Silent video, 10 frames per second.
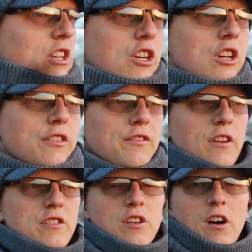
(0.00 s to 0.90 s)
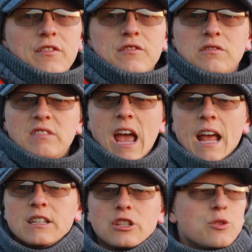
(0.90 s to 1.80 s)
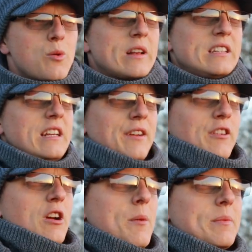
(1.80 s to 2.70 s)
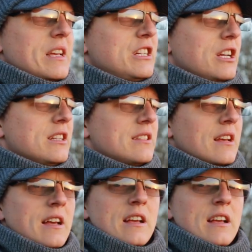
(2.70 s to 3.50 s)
you could photograph 10 to 20 different compositions.